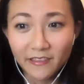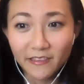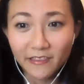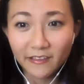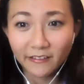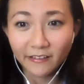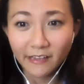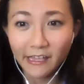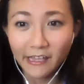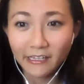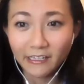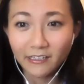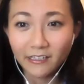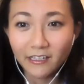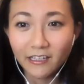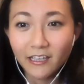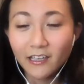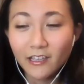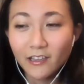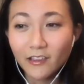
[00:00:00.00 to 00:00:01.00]
like
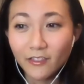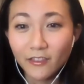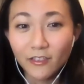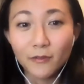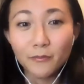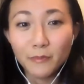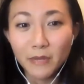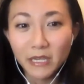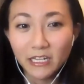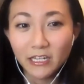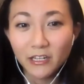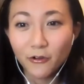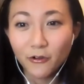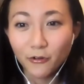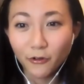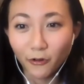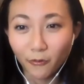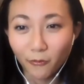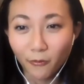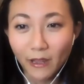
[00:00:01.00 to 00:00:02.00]
the
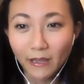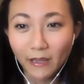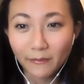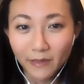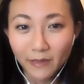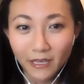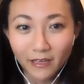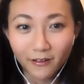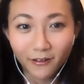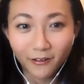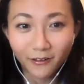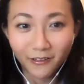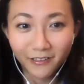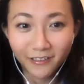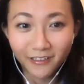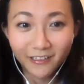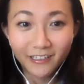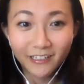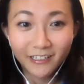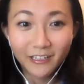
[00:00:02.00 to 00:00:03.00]
mediocre white male,
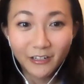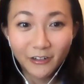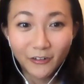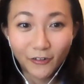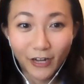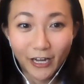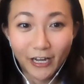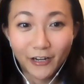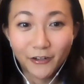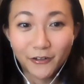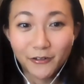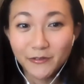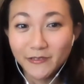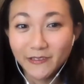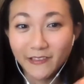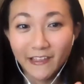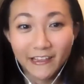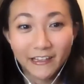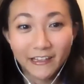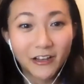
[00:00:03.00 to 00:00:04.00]
right? Who's
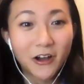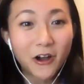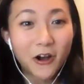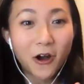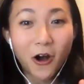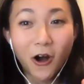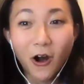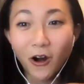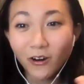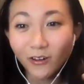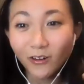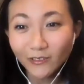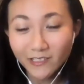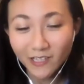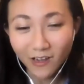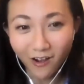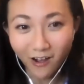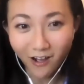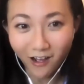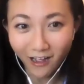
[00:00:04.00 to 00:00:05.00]
like all
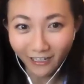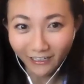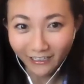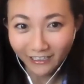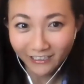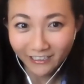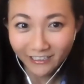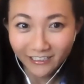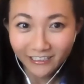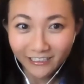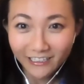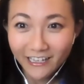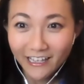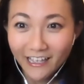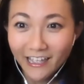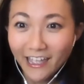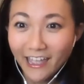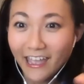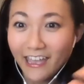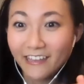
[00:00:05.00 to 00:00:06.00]
talk
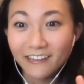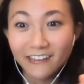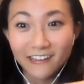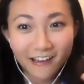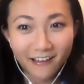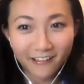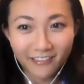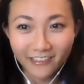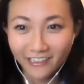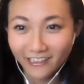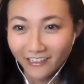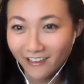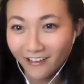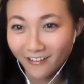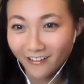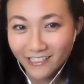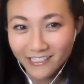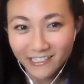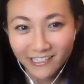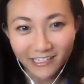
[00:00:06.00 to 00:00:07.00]
and nothing
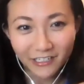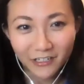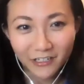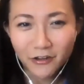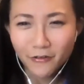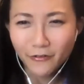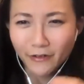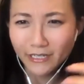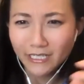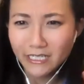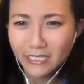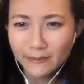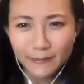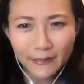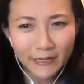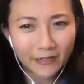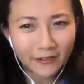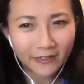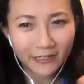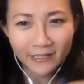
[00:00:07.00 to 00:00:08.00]
else, like no
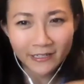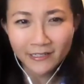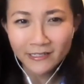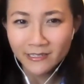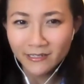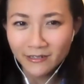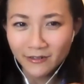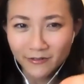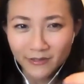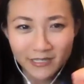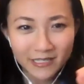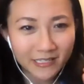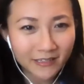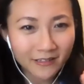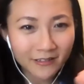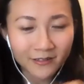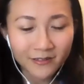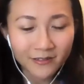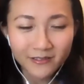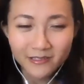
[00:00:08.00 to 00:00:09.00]
experience, no
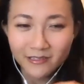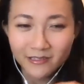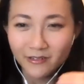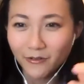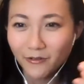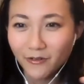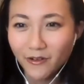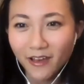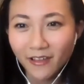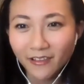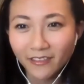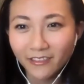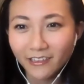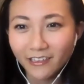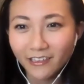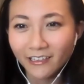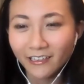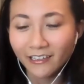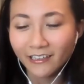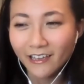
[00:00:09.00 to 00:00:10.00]
skills, no
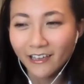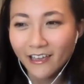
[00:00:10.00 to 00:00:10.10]
nothing.